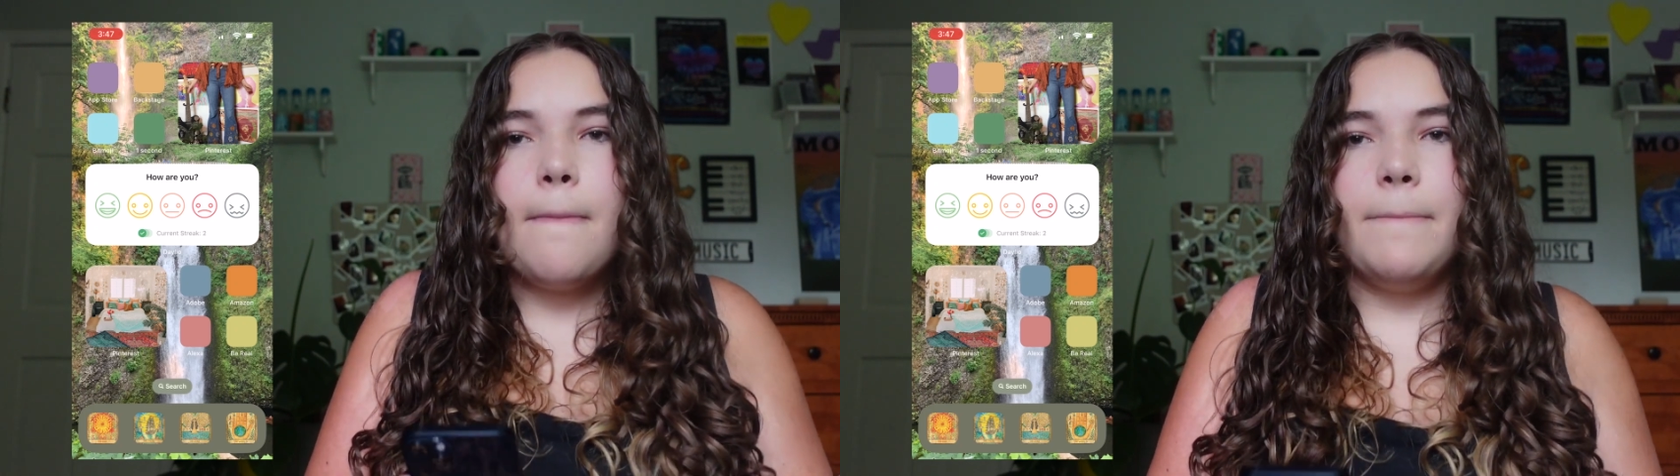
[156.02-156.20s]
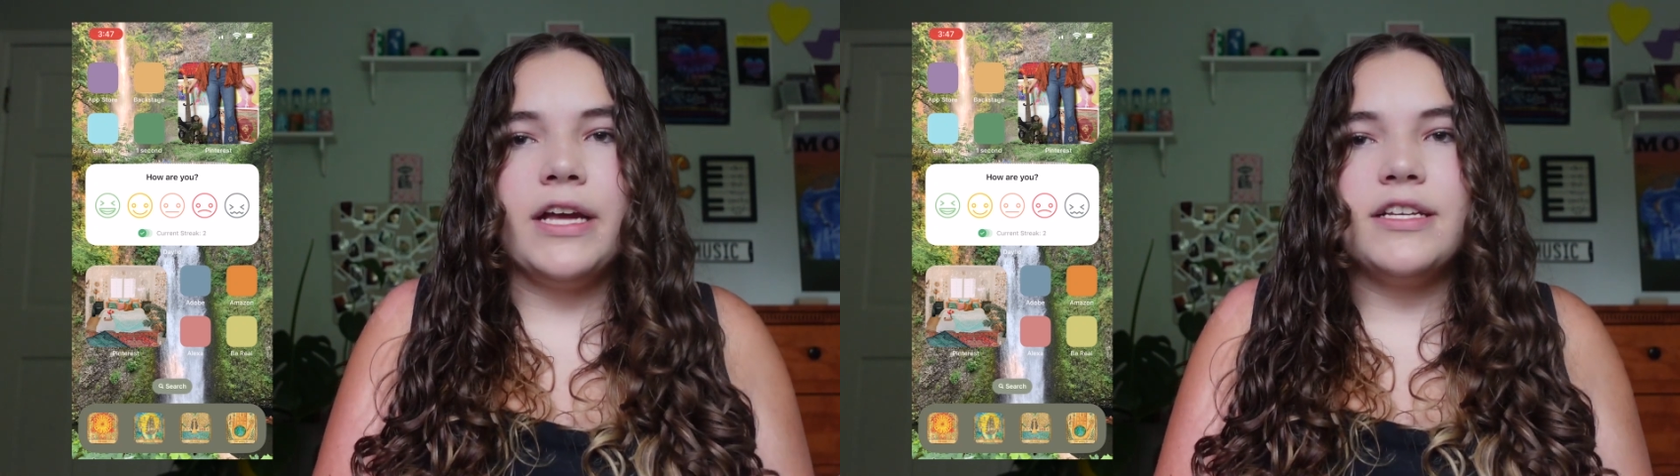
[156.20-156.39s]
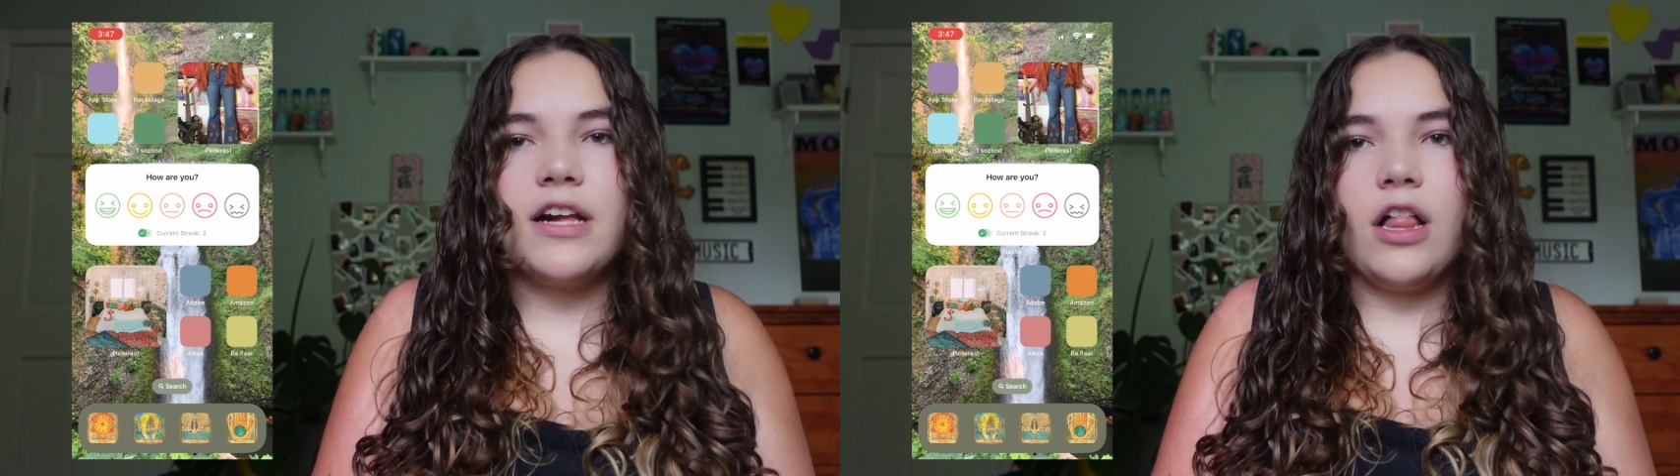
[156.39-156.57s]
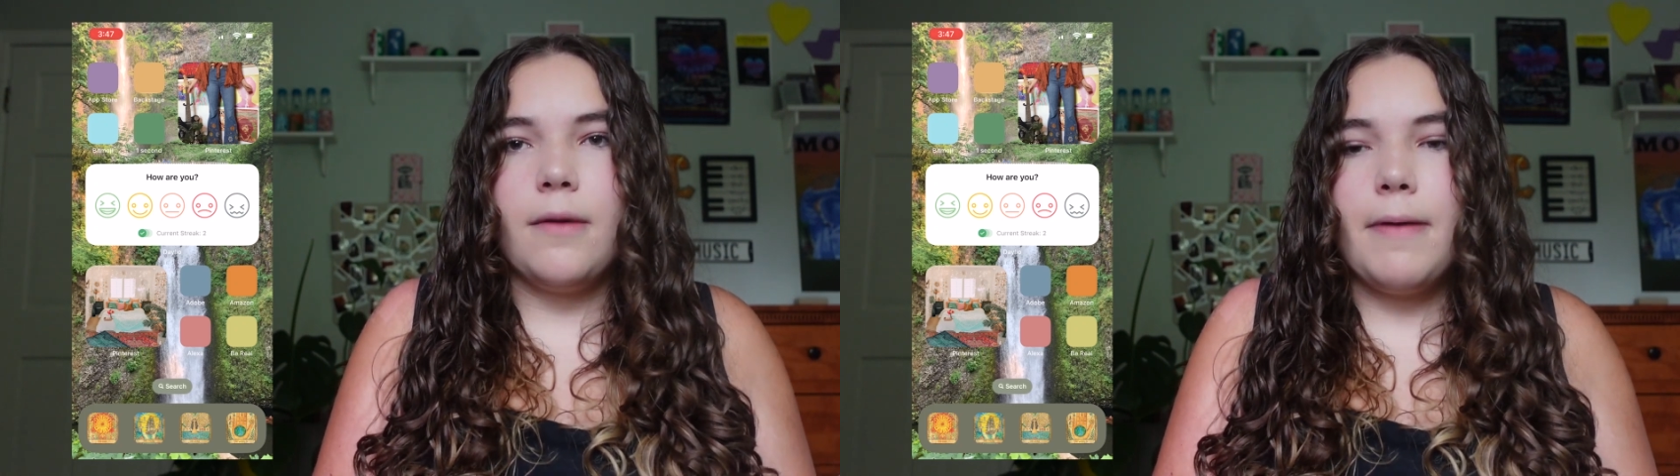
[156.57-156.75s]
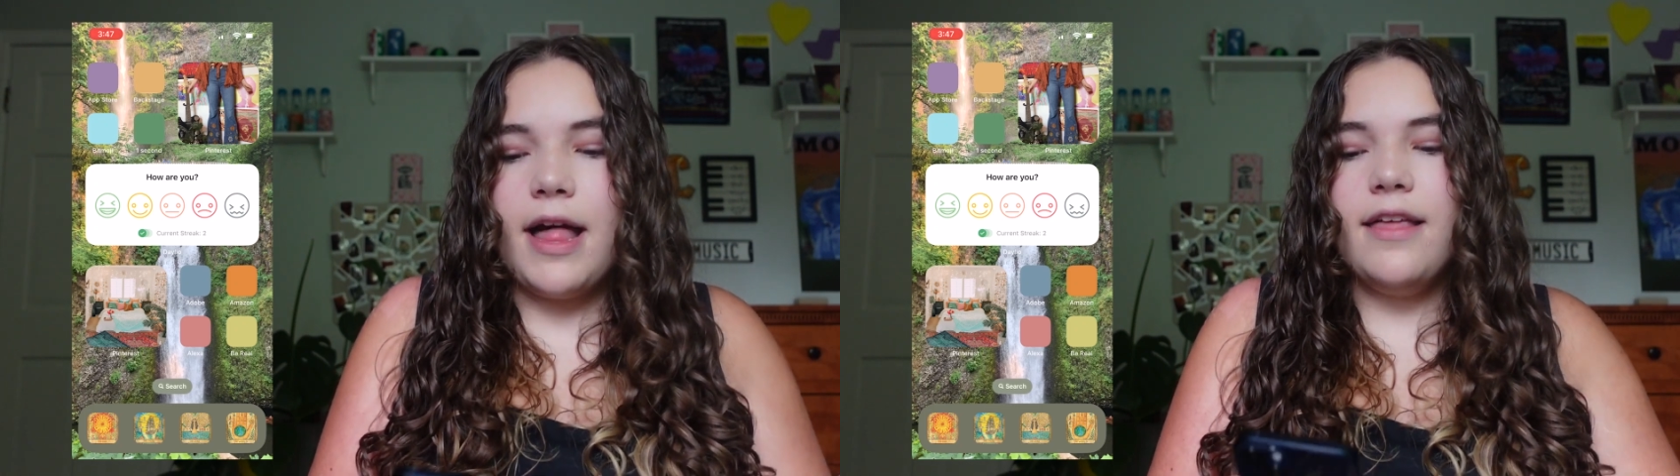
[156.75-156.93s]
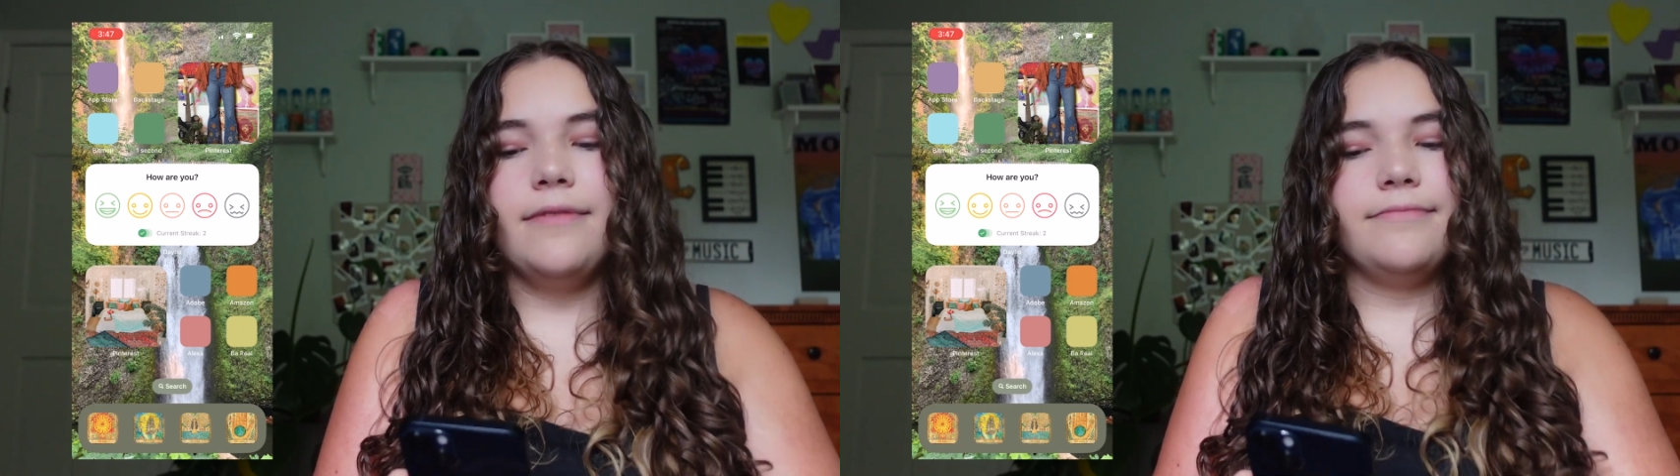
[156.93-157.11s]
picked a color
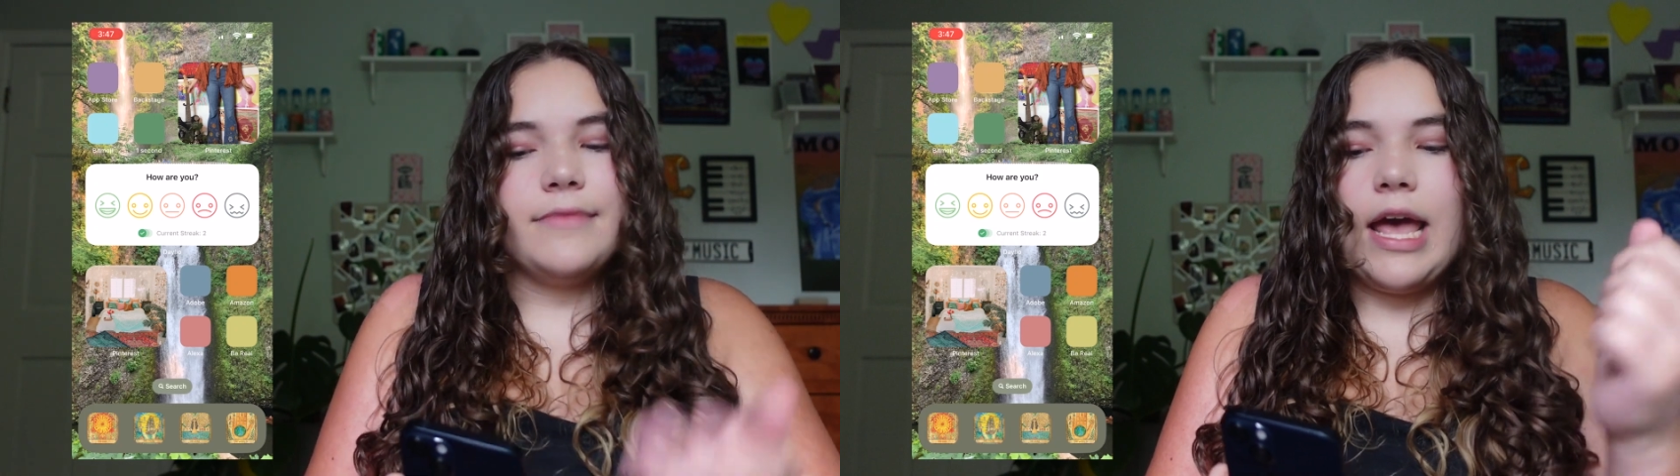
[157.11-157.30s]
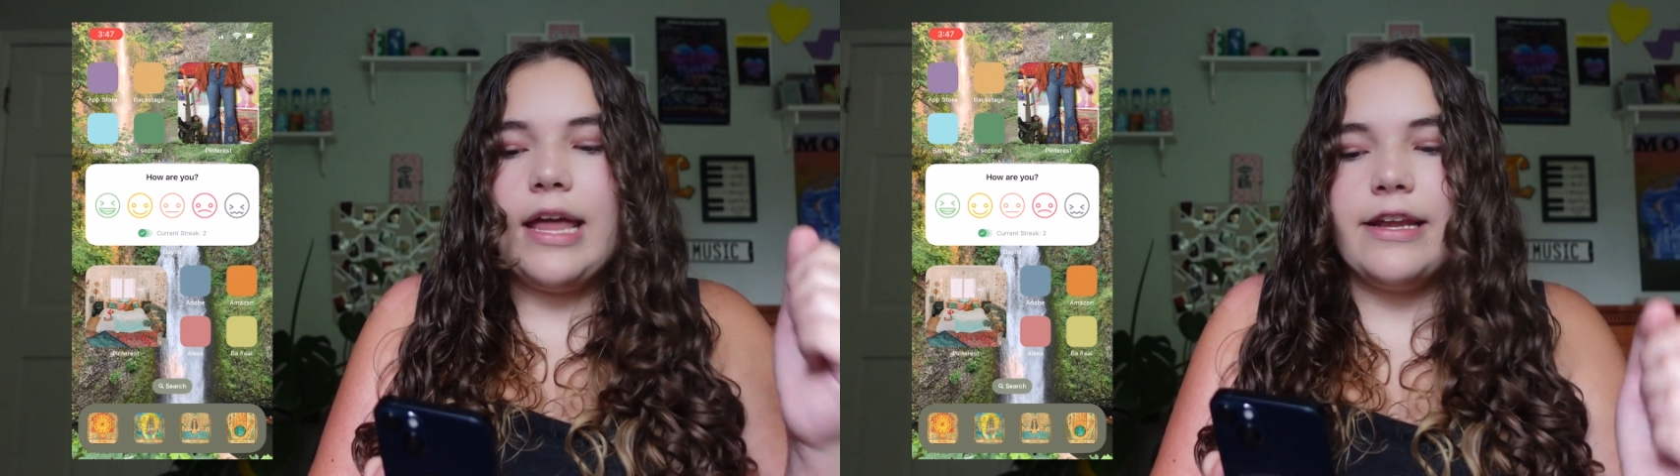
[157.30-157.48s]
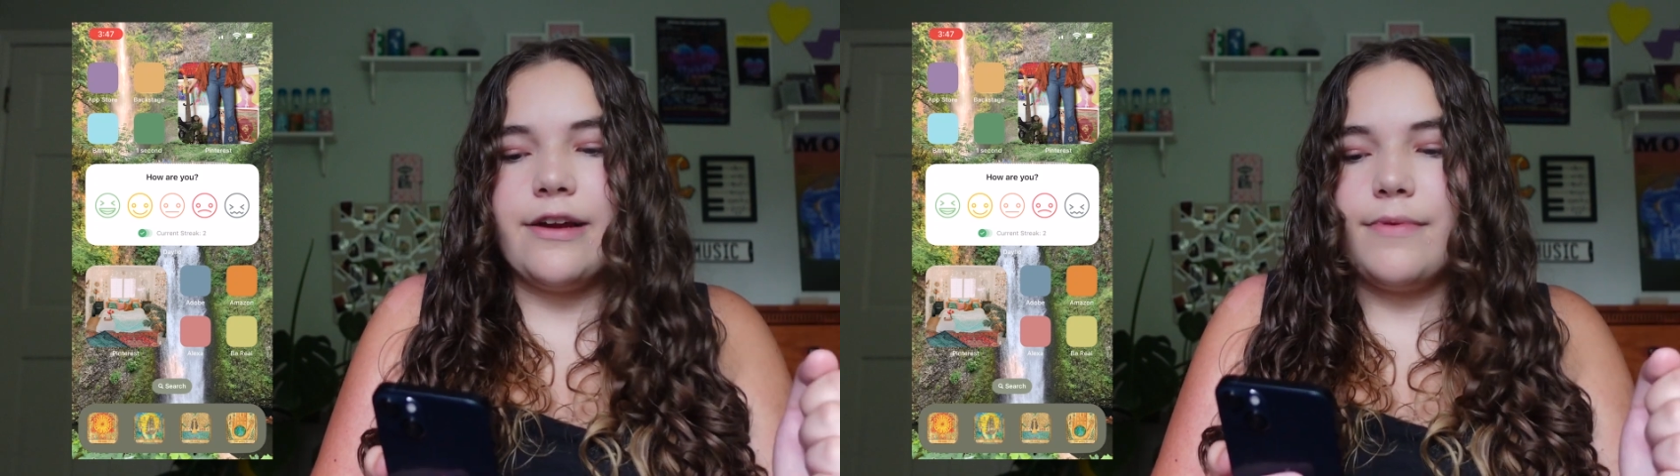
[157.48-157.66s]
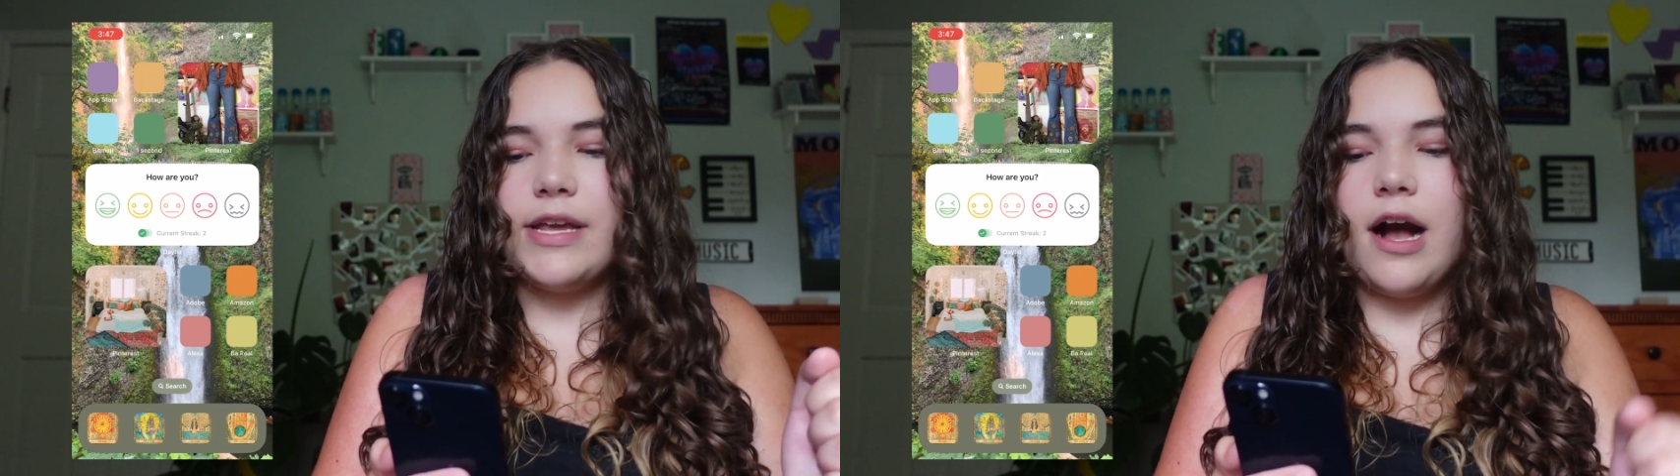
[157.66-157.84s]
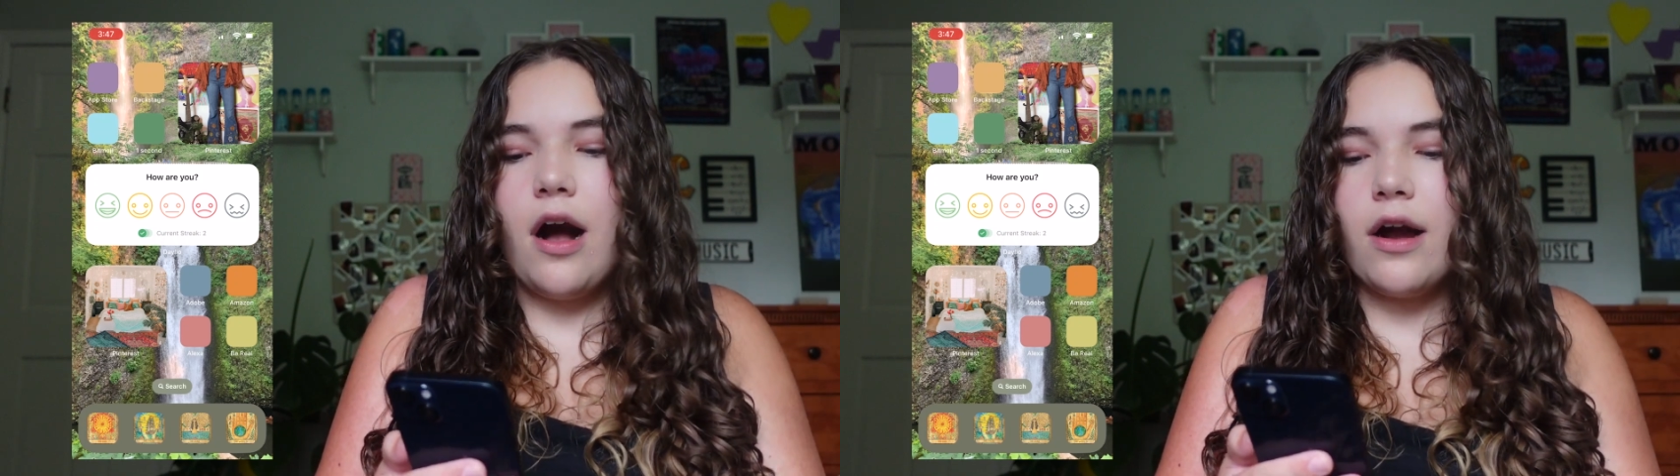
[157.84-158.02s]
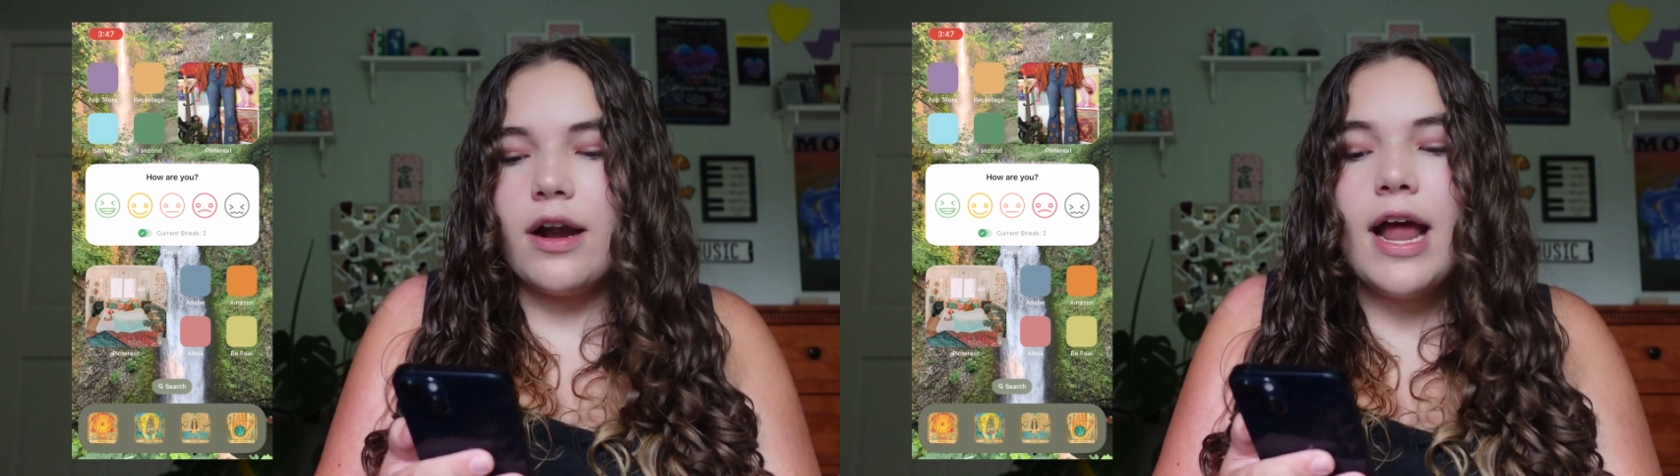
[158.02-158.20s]
palette and here we
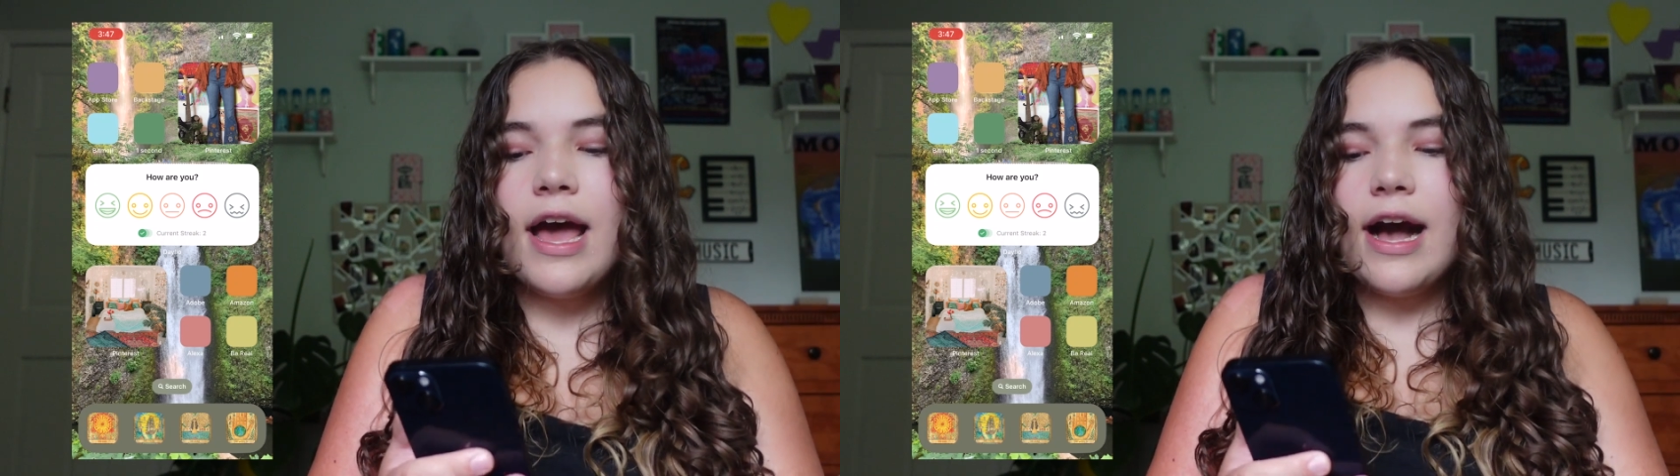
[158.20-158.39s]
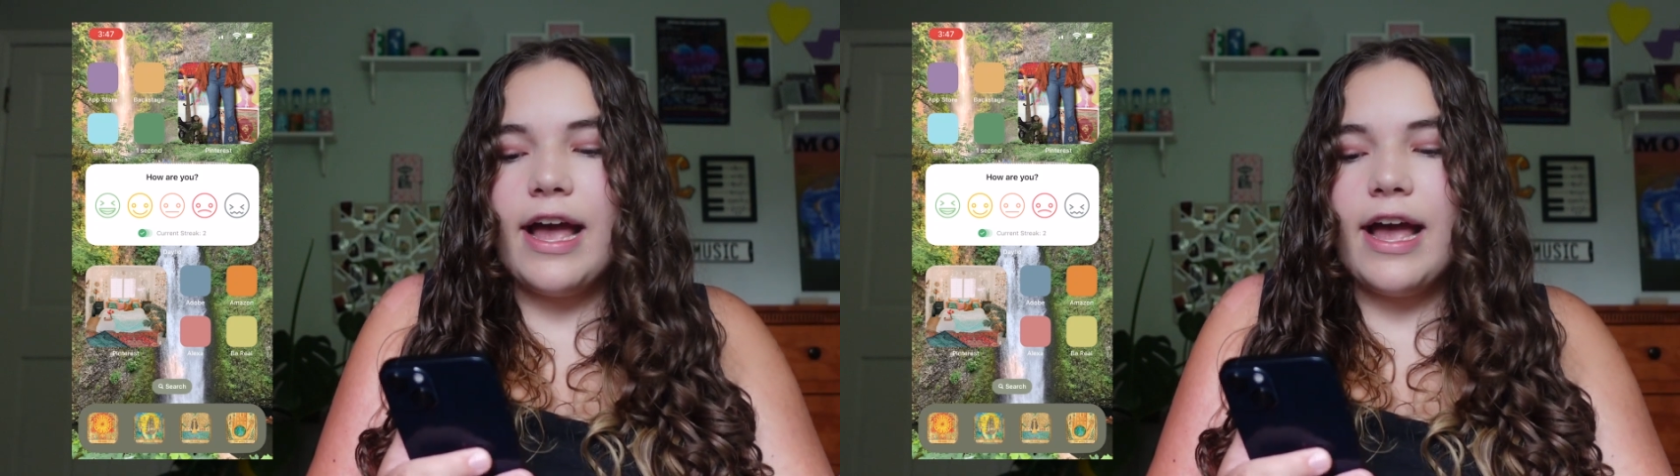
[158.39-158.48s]
are.